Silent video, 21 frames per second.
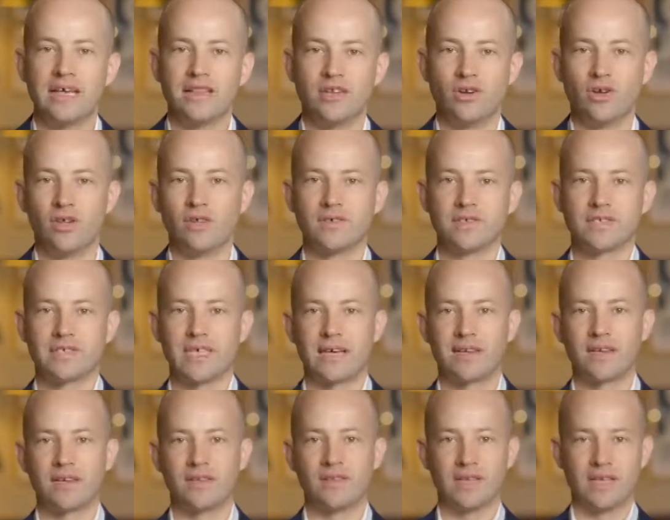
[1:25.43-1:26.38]
that all of a
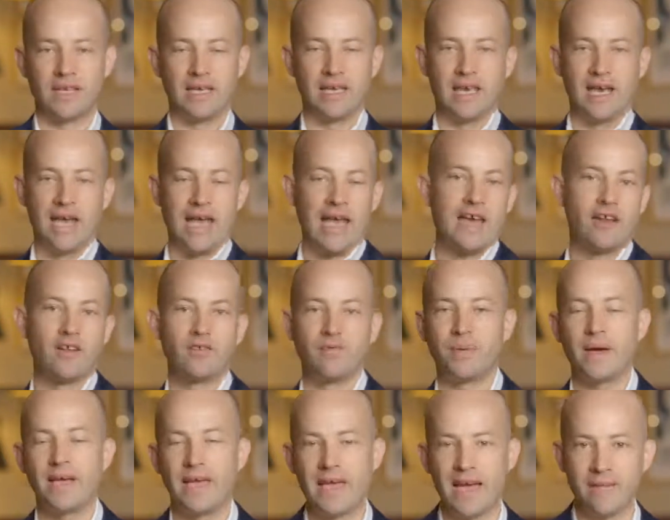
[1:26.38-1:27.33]
sudden the head
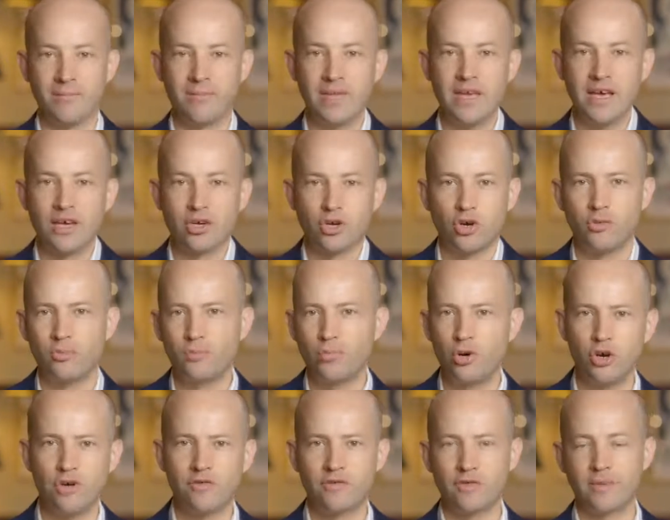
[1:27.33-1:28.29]
of PM could
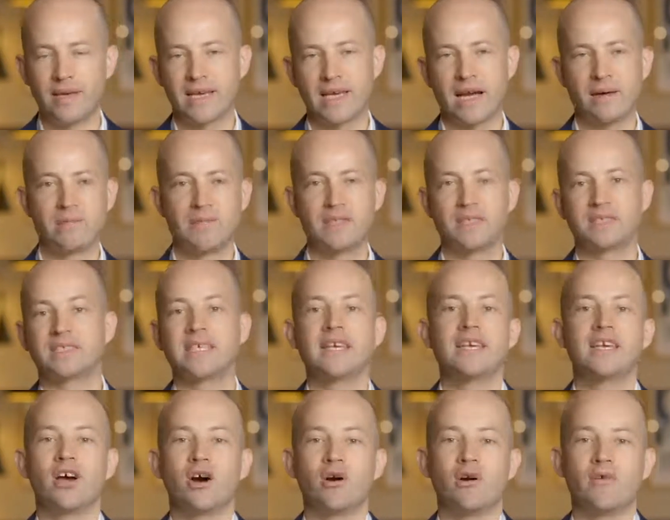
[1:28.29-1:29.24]
move to becoming the
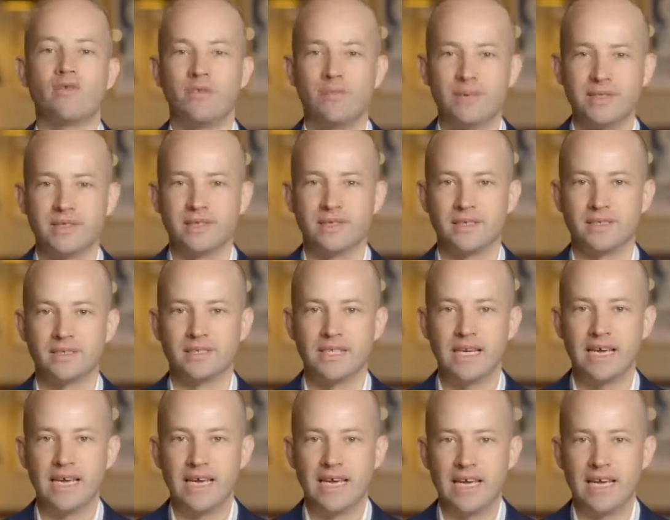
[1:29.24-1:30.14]
CEO of the business.